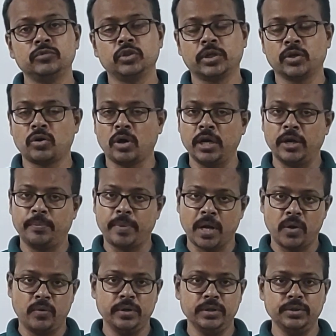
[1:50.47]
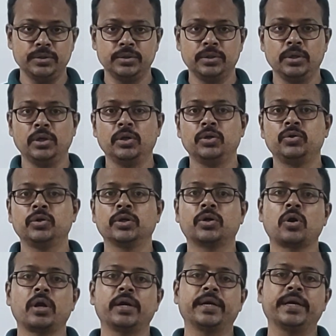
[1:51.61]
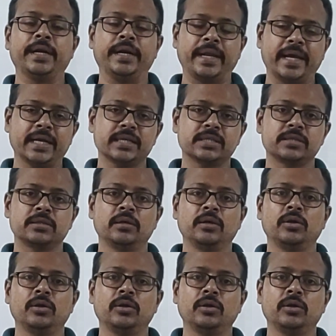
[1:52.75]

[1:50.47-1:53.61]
you can call it power, you can call it index,